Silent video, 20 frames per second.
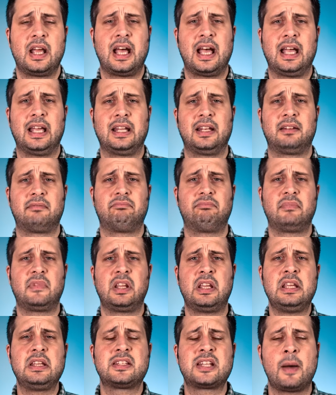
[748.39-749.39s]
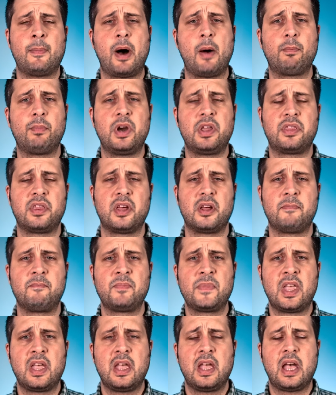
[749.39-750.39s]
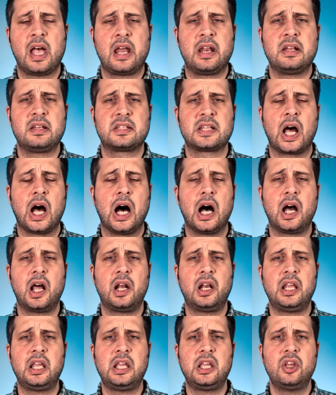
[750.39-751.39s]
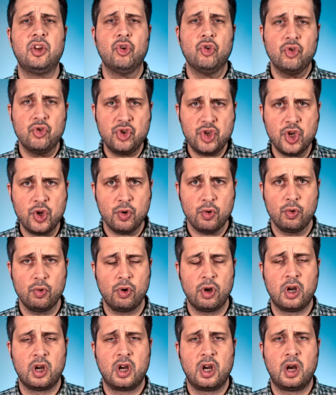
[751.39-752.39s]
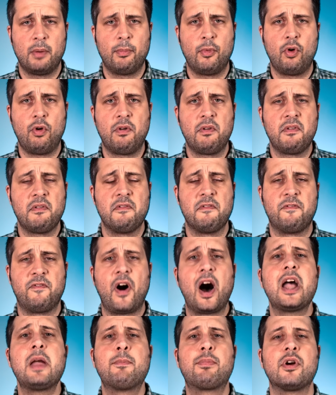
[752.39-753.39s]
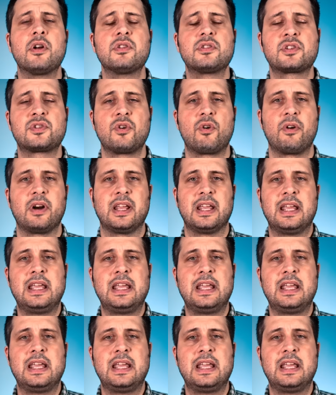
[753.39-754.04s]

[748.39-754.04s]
and he's come up with an entirely new, more vibrant story.